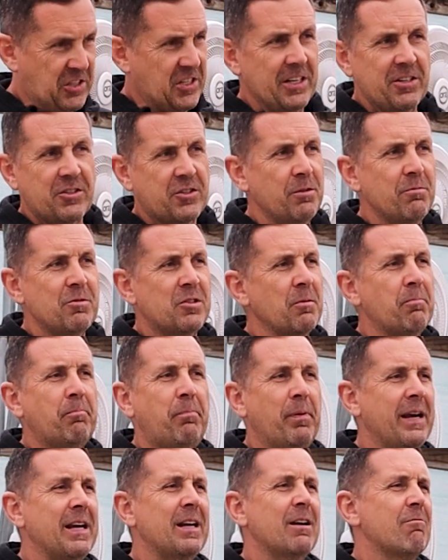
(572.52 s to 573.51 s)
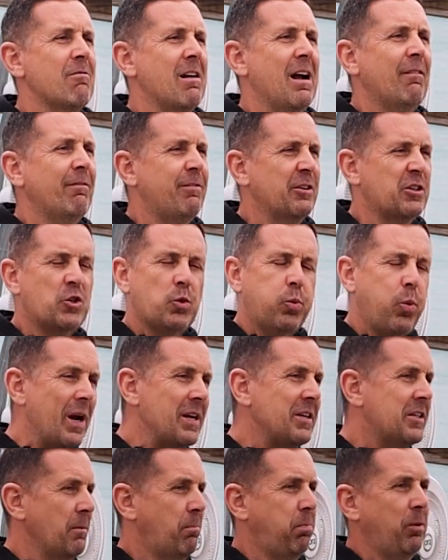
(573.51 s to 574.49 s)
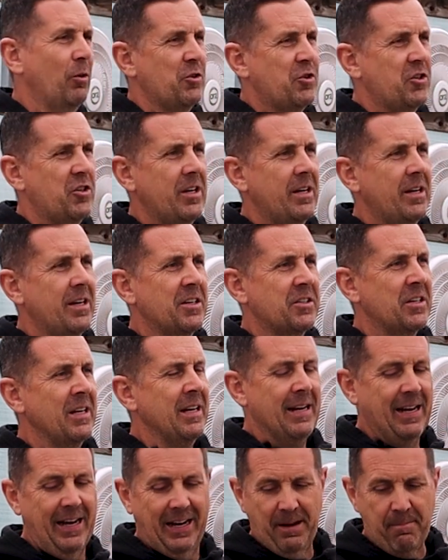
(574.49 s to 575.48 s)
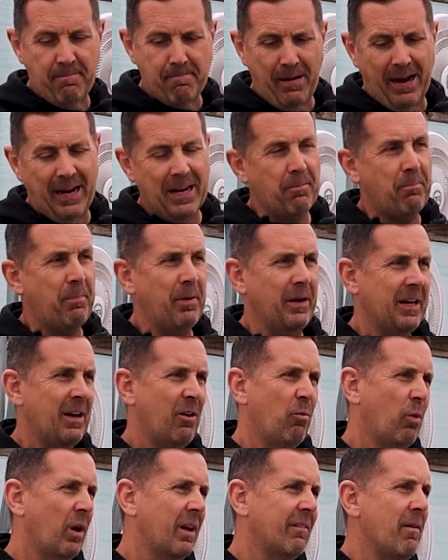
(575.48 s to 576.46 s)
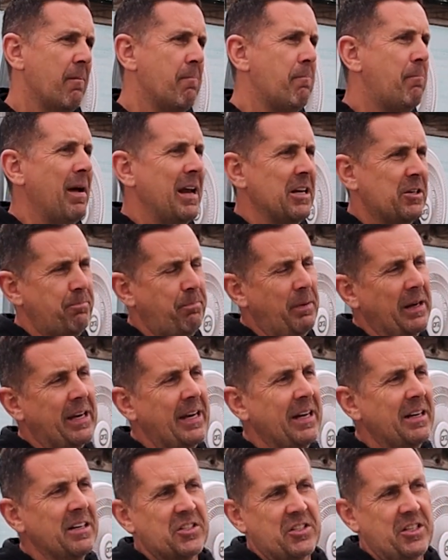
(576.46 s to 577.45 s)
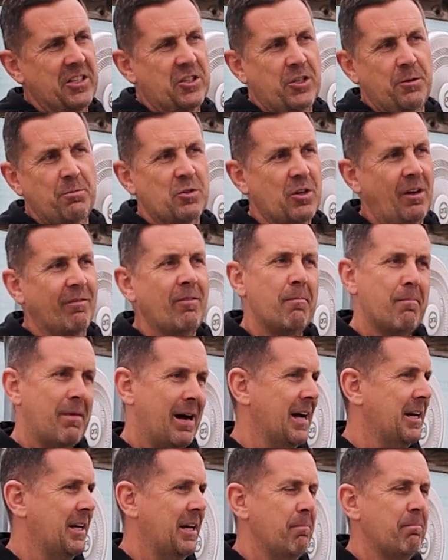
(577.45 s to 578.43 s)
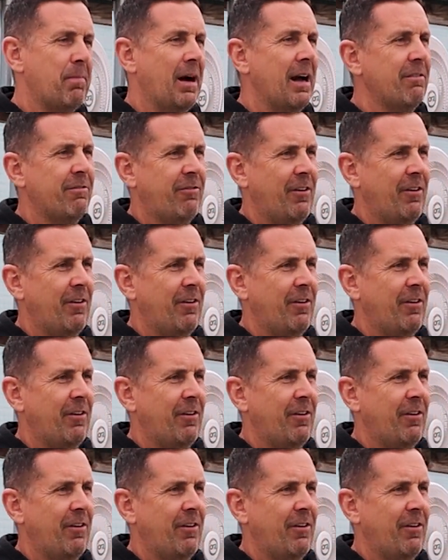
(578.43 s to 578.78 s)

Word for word: The systems have been around for 20+ years, and in my opinion, one of the best beginner systems on the market by